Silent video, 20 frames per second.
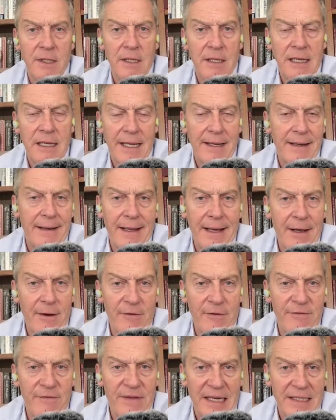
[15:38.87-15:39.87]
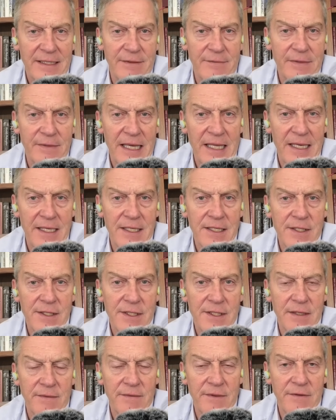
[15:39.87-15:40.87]
I don't know how effective that is,
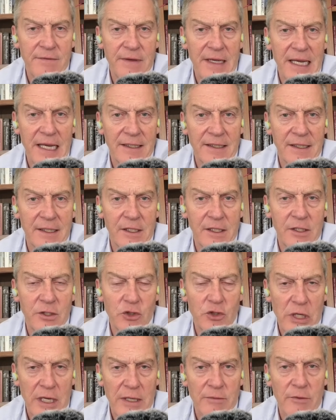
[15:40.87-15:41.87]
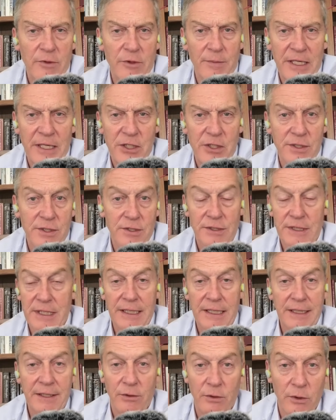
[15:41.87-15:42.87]
given the fact that in general, the patients are
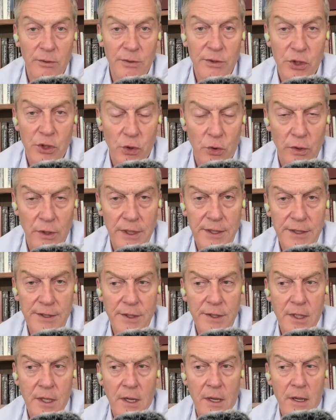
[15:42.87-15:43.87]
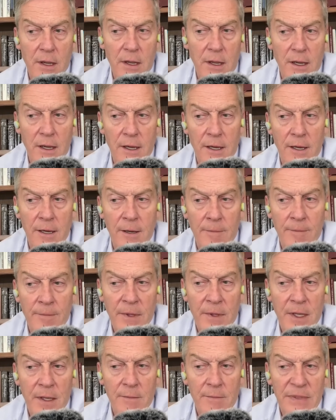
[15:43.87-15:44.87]
telling their own stories. But
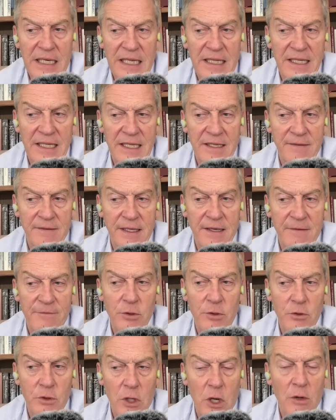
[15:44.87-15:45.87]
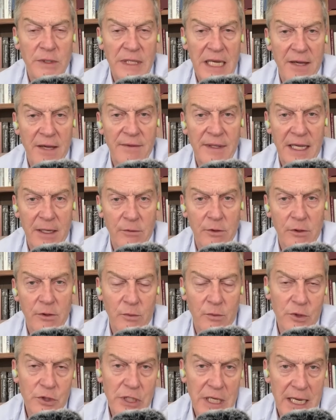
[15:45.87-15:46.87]
I think if you go down that route,
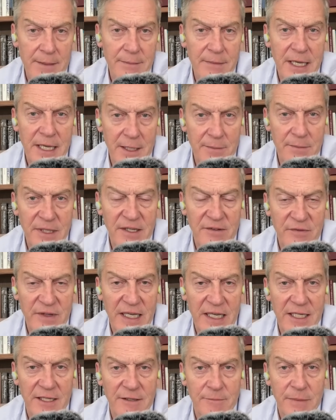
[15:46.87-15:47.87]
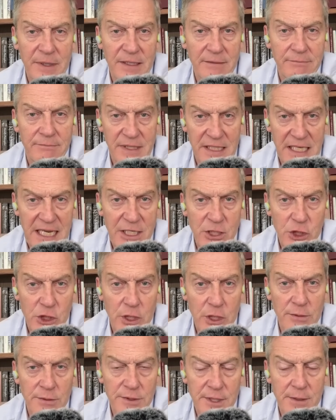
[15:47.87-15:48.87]
which I'm not a big fan of, but has
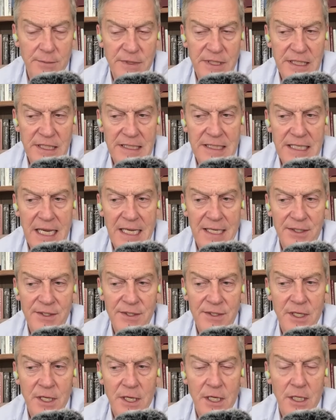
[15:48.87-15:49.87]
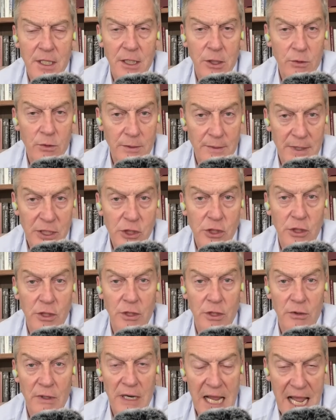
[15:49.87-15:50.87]
shown some success, you want to make sure
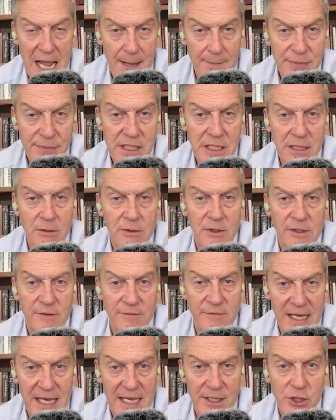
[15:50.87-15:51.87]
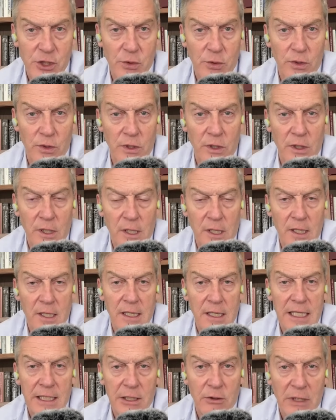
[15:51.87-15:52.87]
you're absolutely factual
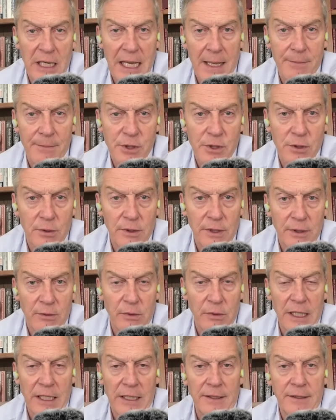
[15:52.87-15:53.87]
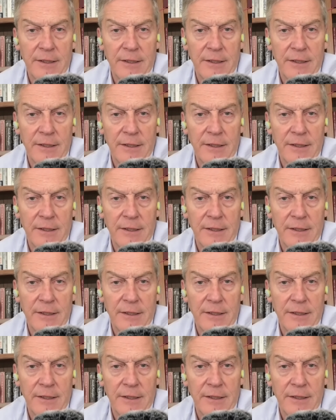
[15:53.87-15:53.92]
and you're absolutely right.